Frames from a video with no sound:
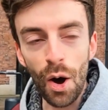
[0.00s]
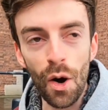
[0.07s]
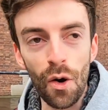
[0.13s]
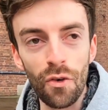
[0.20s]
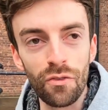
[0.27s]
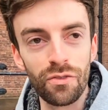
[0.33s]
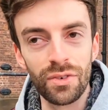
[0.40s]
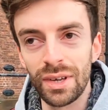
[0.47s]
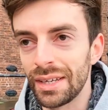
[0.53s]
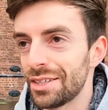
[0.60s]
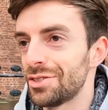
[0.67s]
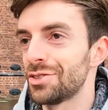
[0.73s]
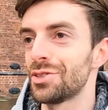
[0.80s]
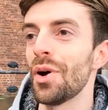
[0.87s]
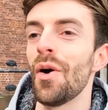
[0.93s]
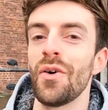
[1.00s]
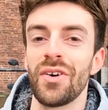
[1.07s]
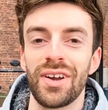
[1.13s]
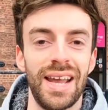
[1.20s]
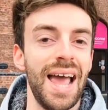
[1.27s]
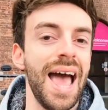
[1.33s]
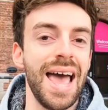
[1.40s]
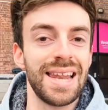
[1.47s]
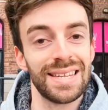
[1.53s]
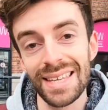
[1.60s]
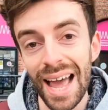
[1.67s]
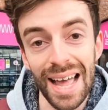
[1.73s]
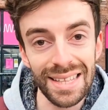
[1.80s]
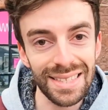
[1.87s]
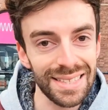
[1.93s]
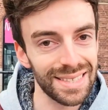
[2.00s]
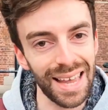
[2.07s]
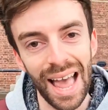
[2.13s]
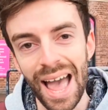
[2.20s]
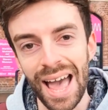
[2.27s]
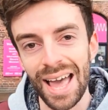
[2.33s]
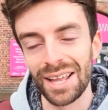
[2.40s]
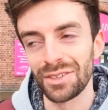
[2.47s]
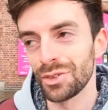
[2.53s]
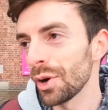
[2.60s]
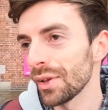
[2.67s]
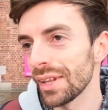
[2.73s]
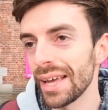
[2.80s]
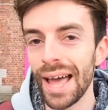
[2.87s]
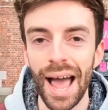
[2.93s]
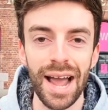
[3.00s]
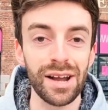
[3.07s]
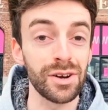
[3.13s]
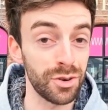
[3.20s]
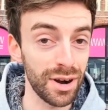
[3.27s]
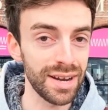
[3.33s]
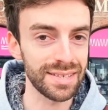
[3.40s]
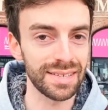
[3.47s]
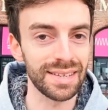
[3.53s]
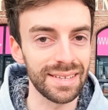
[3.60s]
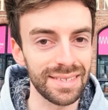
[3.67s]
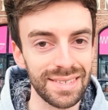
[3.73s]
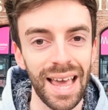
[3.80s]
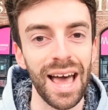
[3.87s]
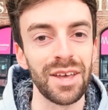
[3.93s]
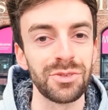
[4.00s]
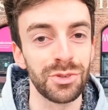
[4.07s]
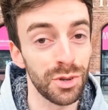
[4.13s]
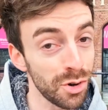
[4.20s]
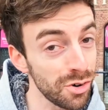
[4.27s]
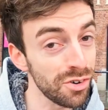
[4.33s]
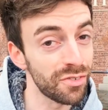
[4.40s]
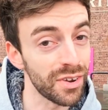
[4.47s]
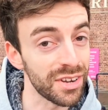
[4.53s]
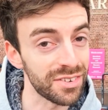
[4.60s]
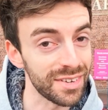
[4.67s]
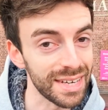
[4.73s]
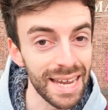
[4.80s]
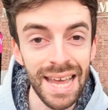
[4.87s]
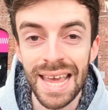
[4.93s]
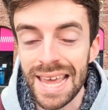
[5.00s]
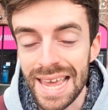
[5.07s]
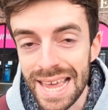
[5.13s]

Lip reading: of song and dance and colour and craziness as Eurovision